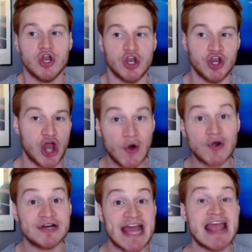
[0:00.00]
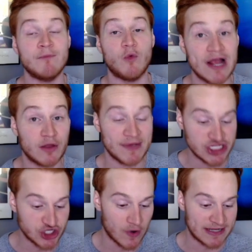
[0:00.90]
Notre Dame will be
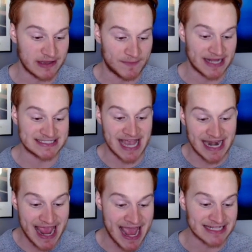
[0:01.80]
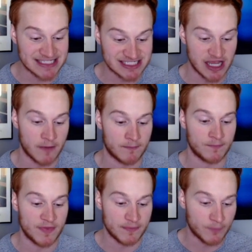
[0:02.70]
joining the Big Ten at some
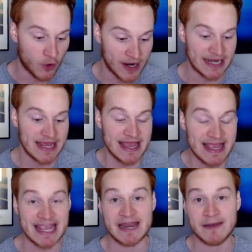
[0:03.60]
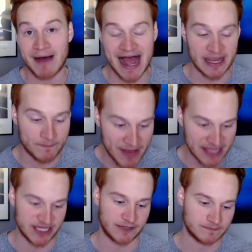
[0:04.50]
point, in my
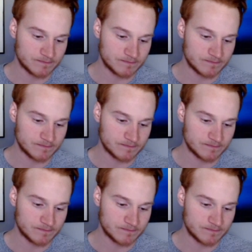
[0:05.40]
opinion.